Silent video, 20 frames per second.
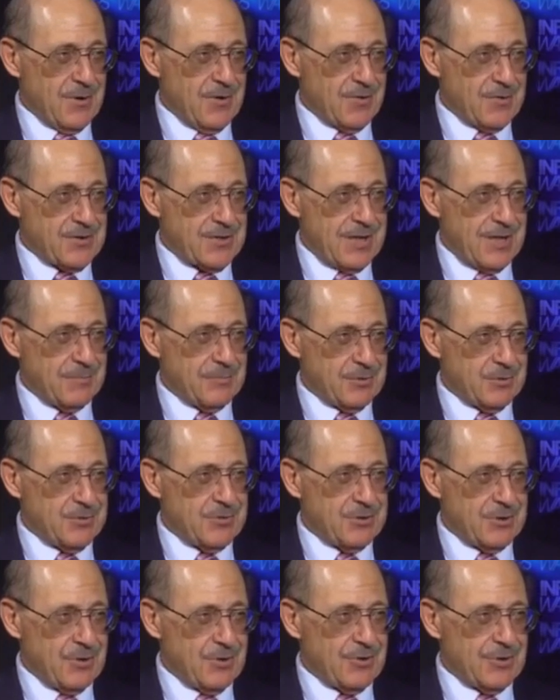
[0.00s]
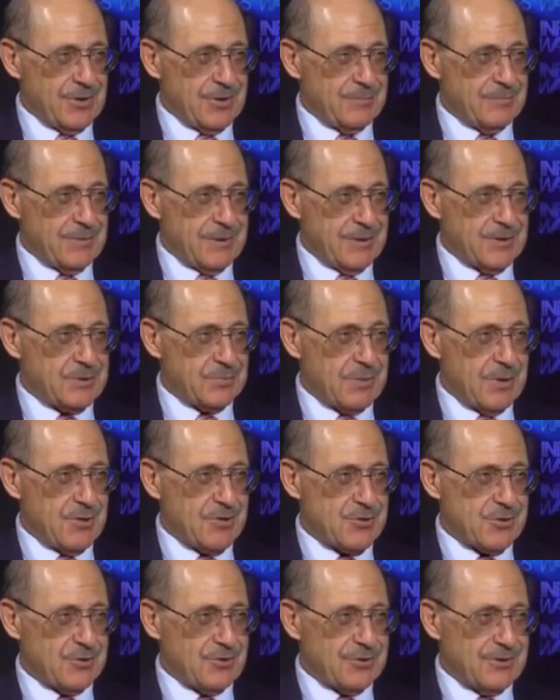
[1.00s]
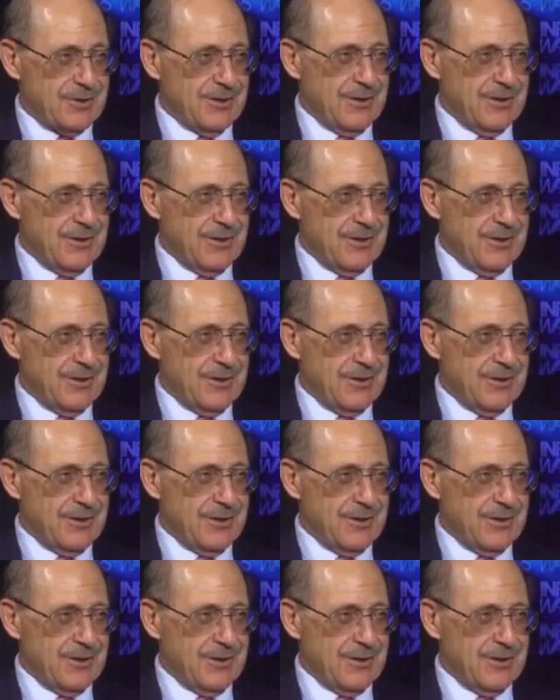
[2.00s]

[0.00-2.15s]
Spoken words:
all their time doing yoga and being spiritual.